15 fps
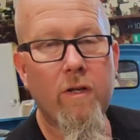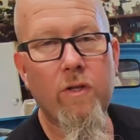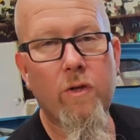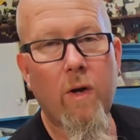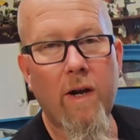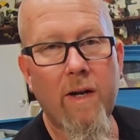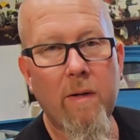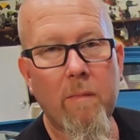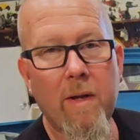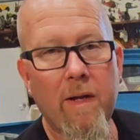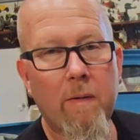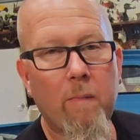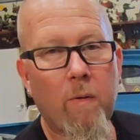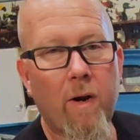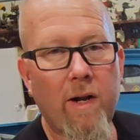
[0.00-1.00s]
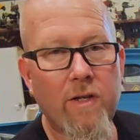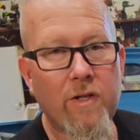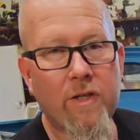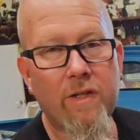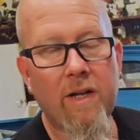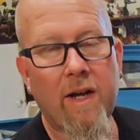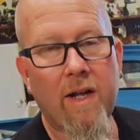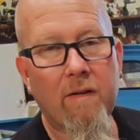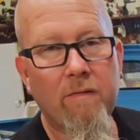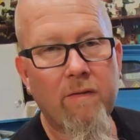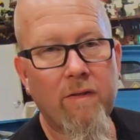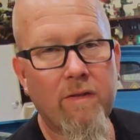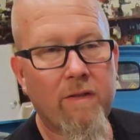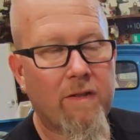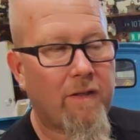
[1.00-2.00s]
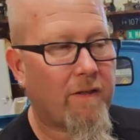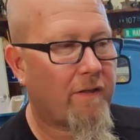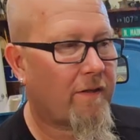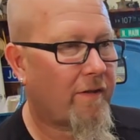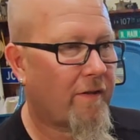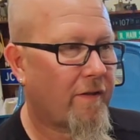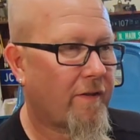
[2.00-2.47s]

trying to make a project out of it, and